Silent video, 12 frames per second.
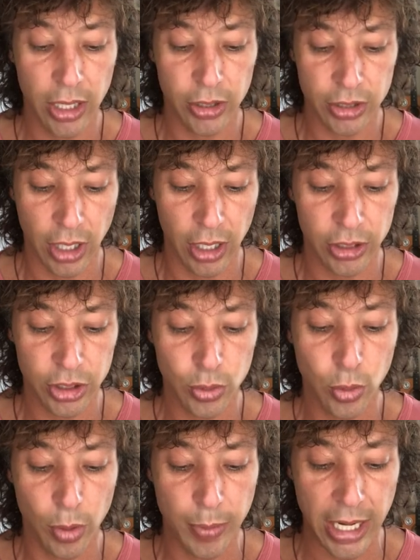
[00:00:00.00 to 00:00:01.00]
Her daughter is
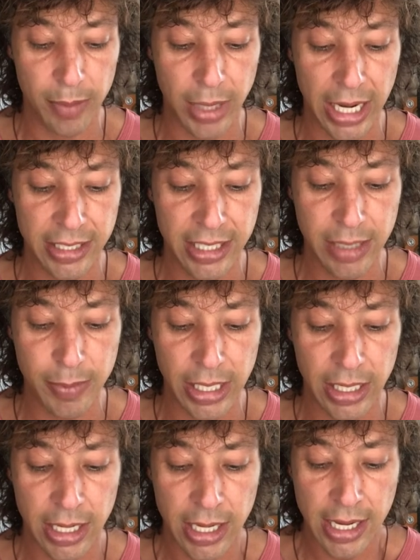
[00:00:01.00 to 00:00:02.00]
tormented by a
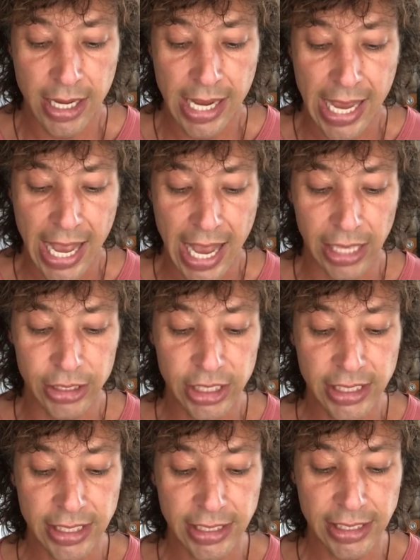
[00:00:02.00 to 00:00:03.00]
demon, and
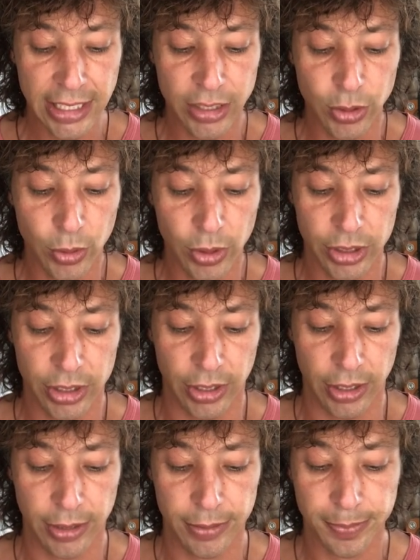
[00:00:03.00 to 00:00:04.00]
Jesus ignores her.